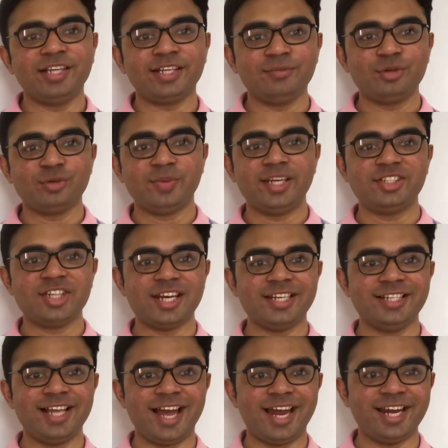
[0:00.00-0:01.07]
to my
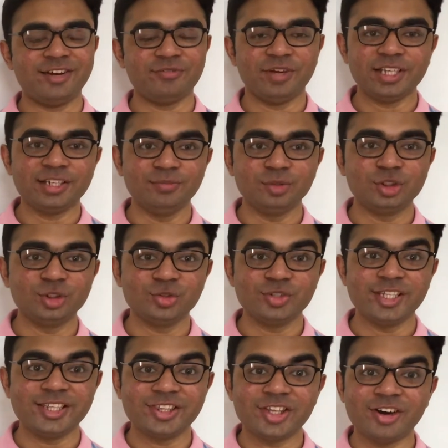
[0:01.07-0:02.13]
channel and welcome to the
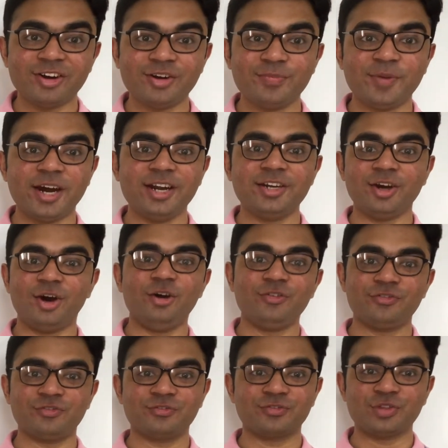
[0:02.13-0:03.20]
third part of
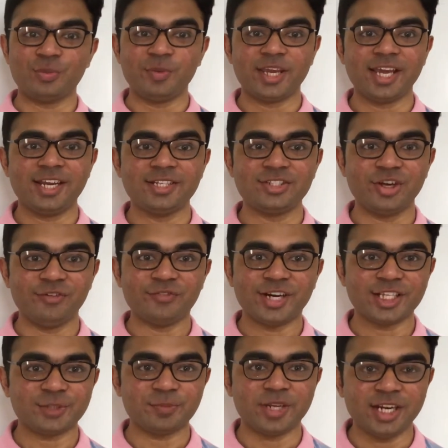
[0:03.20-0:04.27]
the mechanics of
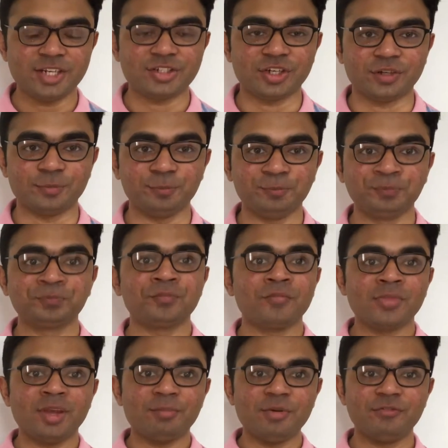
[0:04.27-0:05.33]
respiration.
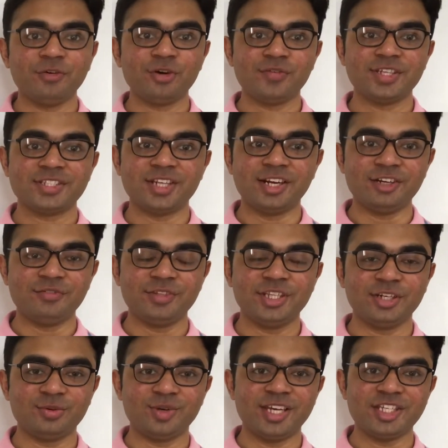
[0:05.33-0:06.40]
Before we start with
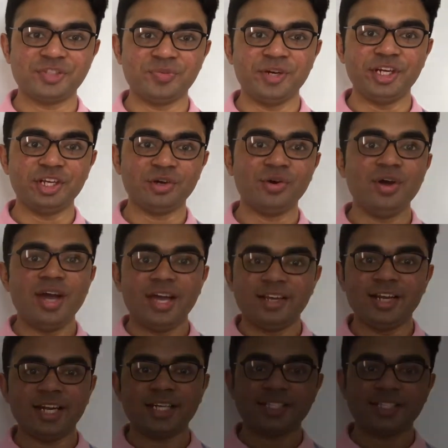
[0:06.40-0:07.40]
today's video, let us